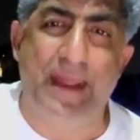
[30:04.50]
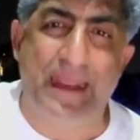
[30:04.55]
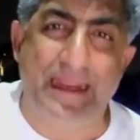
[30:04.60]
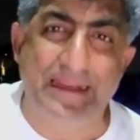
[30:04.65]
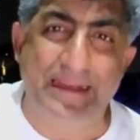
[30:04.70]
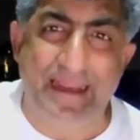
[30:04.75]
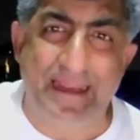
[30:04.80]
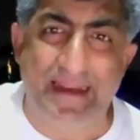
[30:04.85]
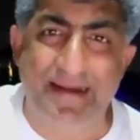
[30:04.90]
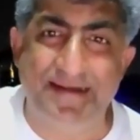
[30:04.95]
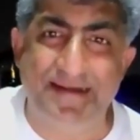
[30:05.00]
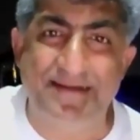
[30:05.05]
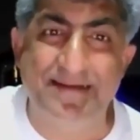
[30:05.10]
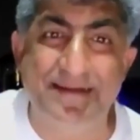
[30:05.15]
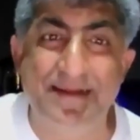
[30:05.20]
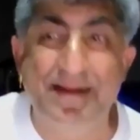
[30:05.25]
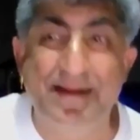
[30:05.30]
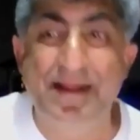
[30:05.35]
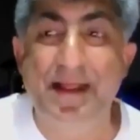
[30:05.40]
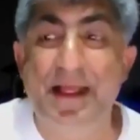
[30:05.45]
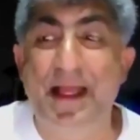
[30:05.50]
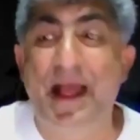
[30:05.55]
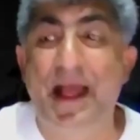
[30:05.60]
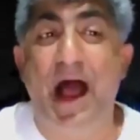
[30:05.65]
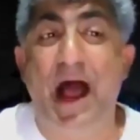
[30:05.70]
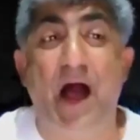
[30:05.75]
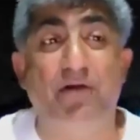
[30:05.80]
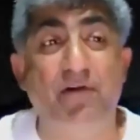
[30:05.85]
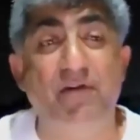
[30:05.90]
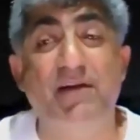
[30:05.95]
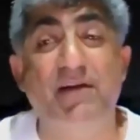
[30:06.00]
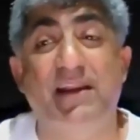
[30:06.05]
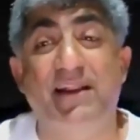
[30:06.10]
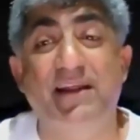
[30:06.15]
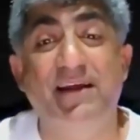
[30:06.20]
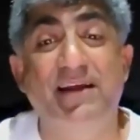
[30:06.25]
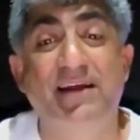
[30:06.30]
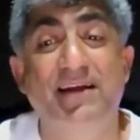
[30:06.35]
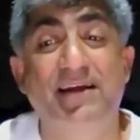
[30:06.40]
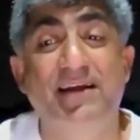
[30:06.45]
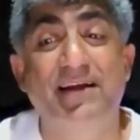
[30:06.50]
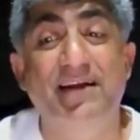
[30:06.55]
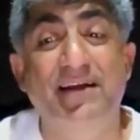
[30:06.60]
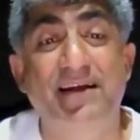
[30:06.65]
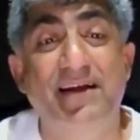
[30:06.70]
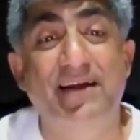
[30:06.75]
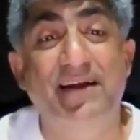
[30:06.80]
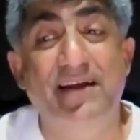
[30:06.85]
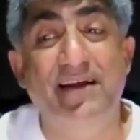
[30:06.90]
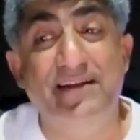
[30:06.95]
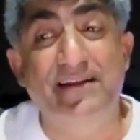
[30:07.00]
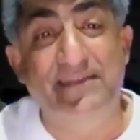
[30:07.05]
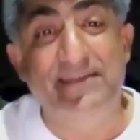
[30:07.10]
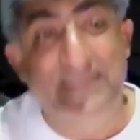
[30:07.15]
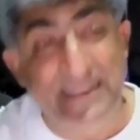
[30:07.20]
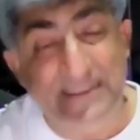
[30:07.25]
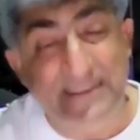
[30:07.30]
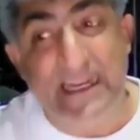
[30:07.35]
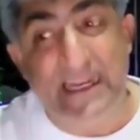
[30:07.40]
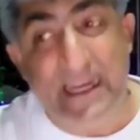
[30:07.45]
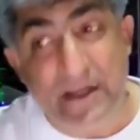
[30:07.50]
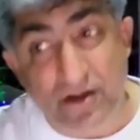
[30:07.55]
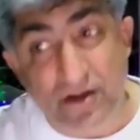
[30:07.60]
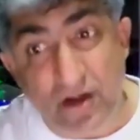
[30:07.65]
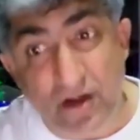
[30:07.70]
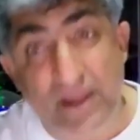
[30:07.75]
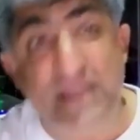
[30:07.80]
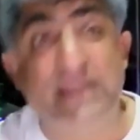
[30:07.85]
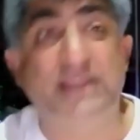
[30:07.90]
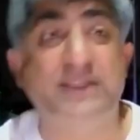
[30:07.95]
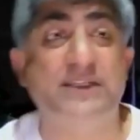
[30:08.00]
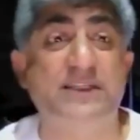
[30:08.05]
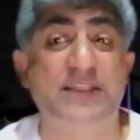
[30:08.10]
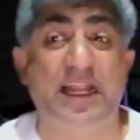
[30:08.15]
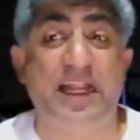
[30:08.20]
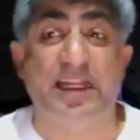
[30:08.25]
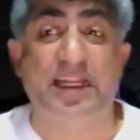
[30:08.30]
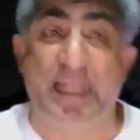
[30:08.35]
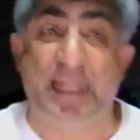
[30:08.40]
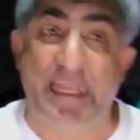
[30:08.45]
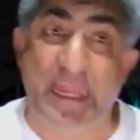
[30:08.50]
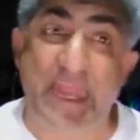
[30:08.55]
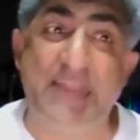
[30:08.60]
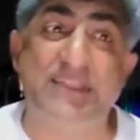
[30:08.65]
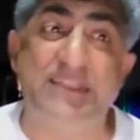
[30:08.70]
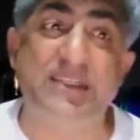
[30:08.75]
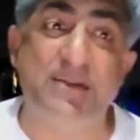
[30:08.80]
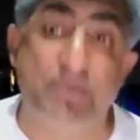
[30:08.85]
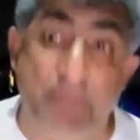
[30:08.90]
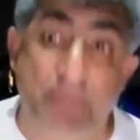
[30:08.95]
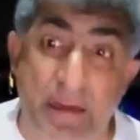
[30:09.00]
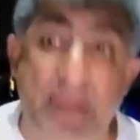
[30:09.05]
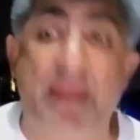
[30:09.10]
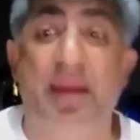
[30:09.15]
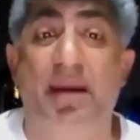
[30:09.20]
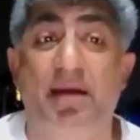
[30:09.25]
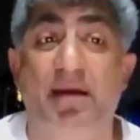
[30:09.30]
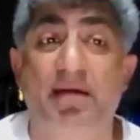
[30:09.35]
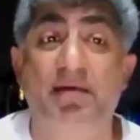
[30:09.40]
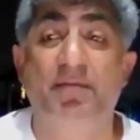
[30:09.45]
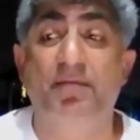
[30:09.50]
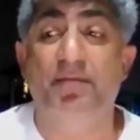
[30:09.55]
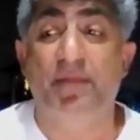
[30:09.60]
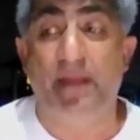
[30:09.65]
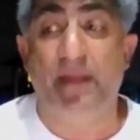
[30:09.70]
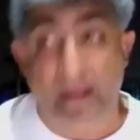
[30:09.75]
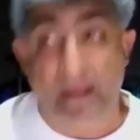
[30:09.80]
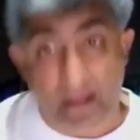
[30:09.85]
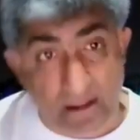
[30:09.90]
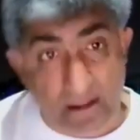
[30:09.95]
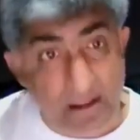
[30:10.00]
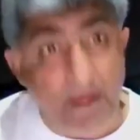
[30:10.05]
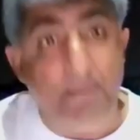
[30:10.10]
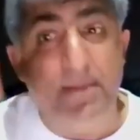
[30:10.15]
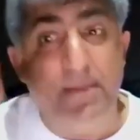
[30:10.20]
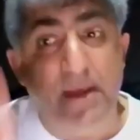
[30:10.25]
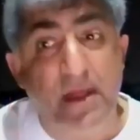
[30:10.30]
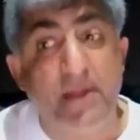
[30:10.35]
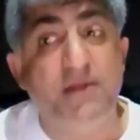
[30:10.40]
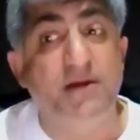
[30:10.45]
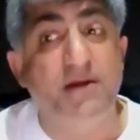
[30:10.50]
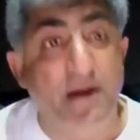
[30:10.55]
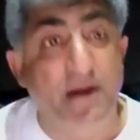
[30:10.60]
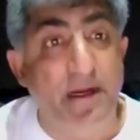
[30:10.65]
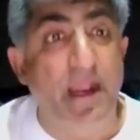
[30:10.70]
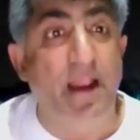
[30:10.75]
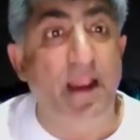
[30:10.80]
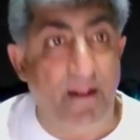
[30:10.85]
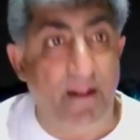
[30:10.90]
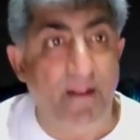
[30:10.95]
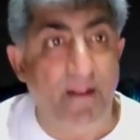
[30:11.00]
ignorance. However, this ignorance that creates me is the biggest hurdle.